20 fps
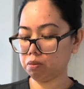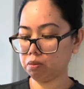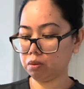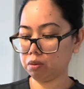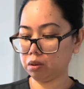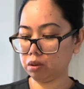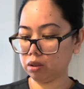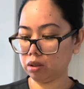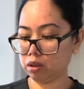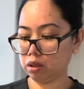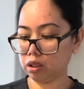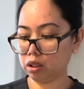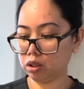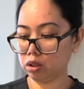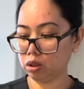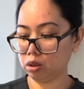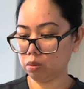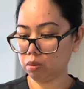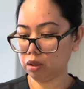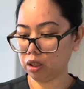for it
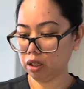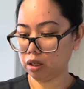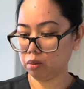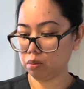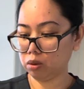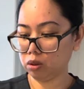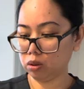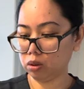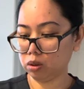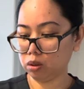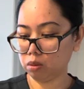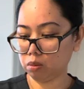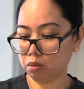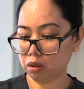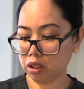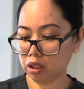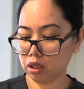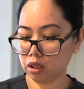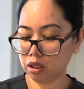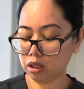to be able to be